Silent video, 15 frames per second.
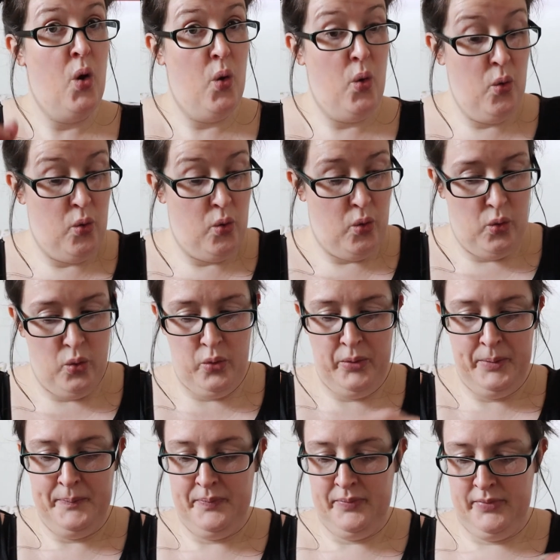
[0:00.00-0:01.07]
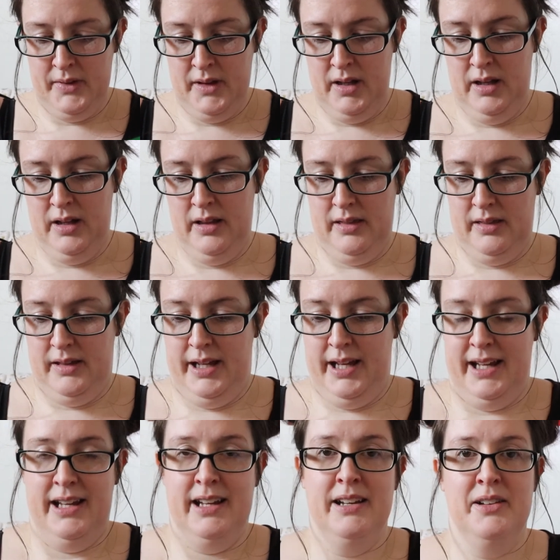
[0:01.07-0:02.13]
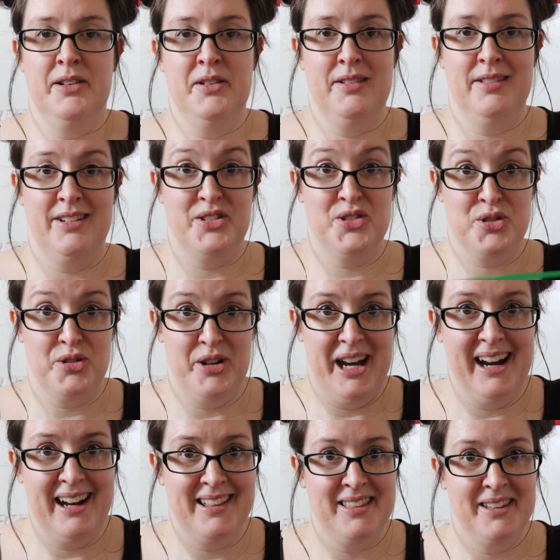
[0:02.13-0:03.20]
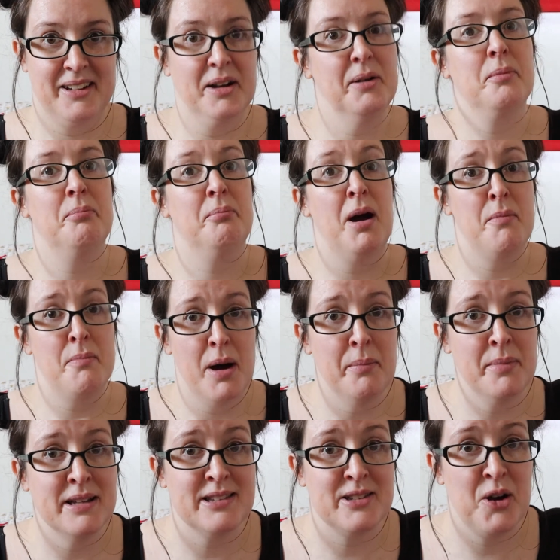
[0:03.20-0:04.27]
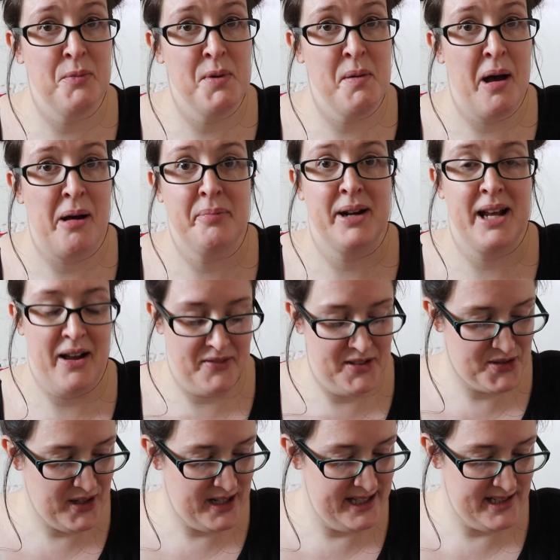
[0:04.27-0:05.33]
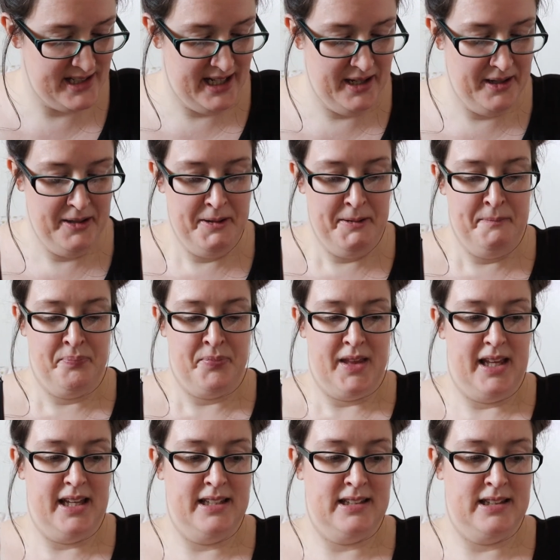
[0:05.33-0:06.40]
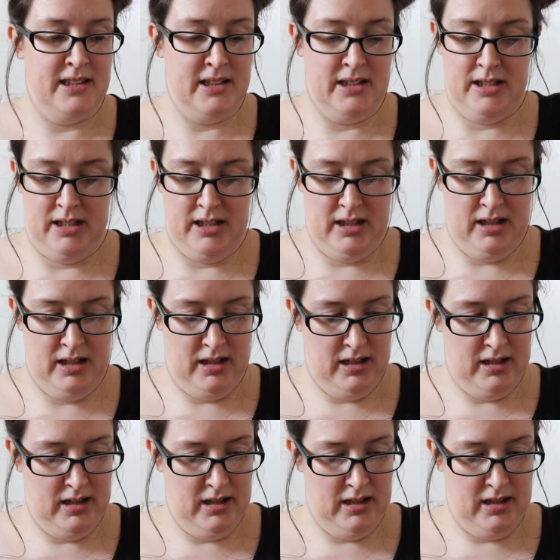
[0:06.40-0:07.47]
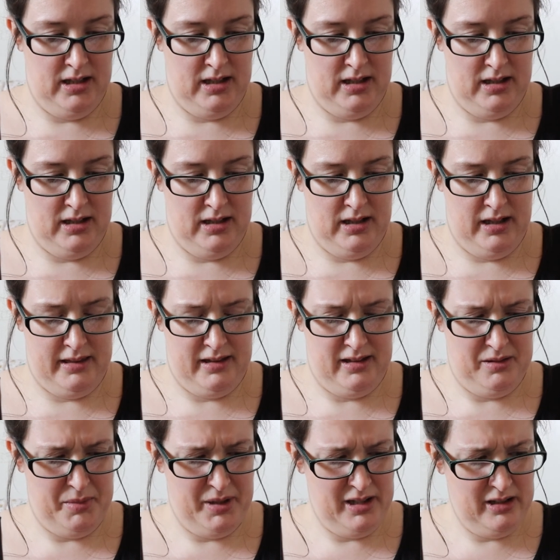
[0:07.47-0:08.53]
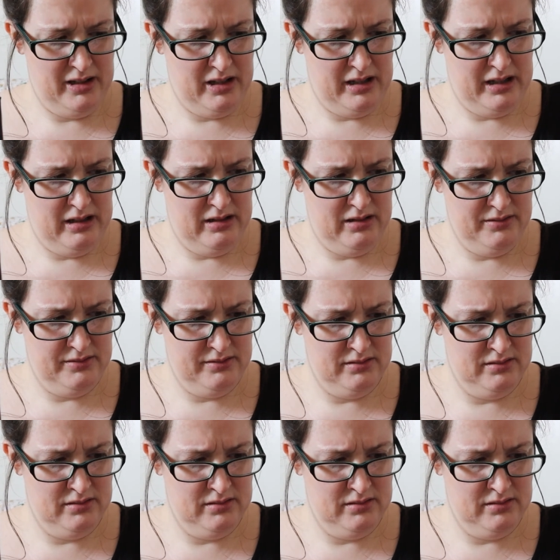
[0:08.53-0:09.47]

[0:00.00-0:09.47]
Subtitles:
Or the trick that my mum has told me about but I haven't tried yet is that I think, am I gonna cut it in half?